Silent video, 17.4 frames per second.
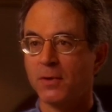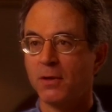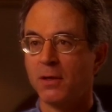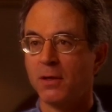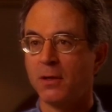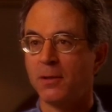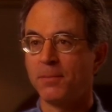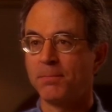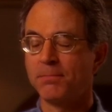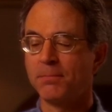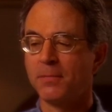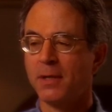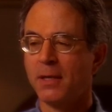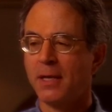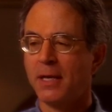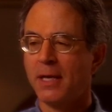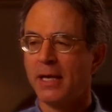Um,
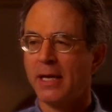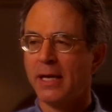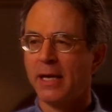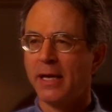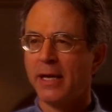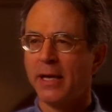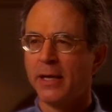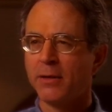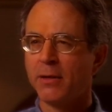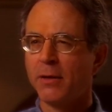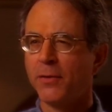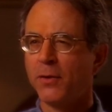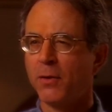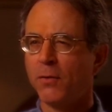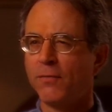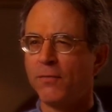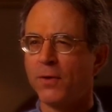and
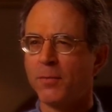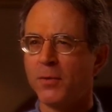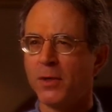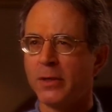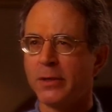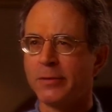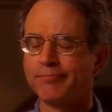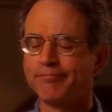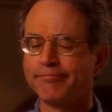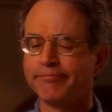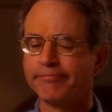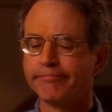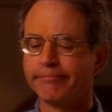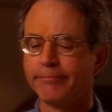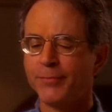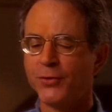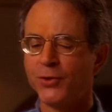although from a
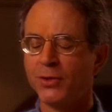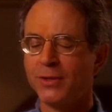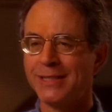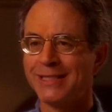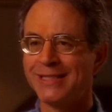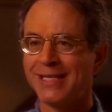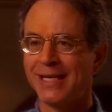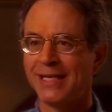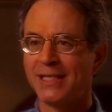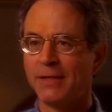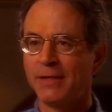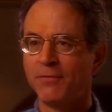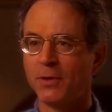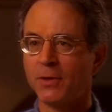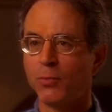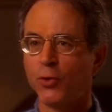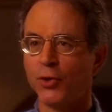purely
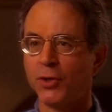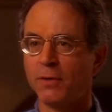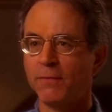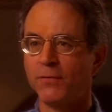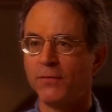scientific point of